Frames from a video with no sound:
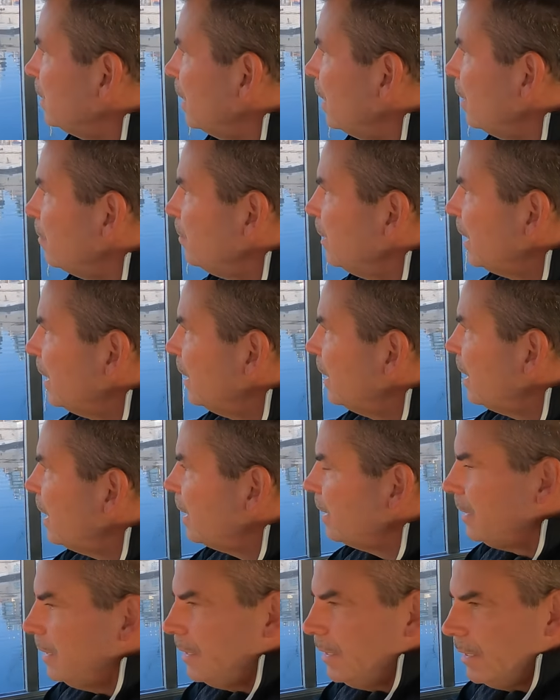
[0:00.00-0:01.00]
time to get
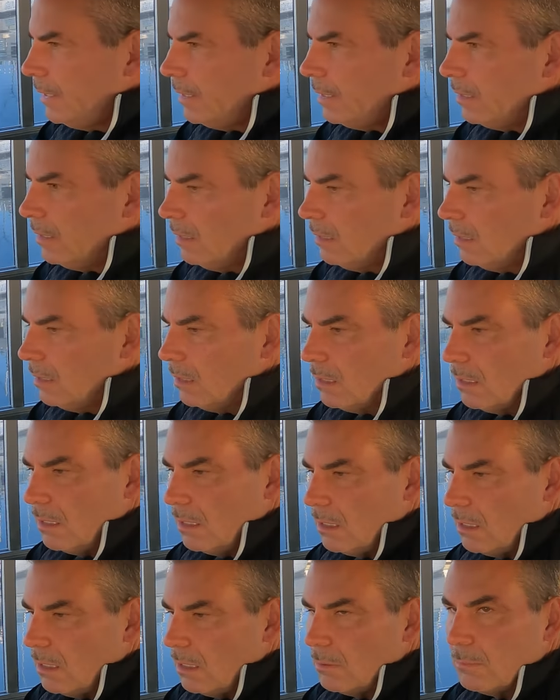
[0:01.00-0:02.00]
out of here.
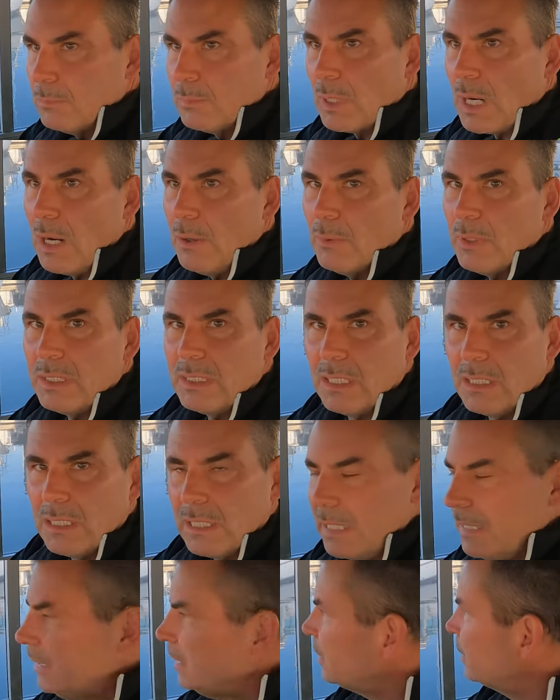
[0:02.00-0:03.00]
Probably one of the
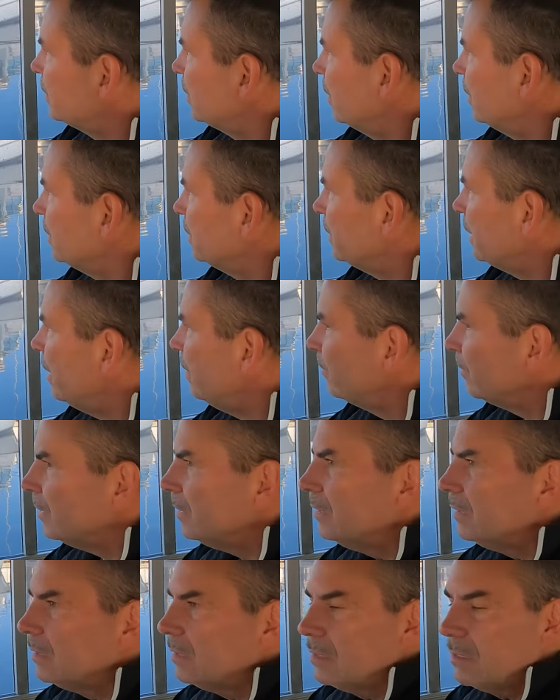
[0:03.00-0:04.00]
latest starts ever.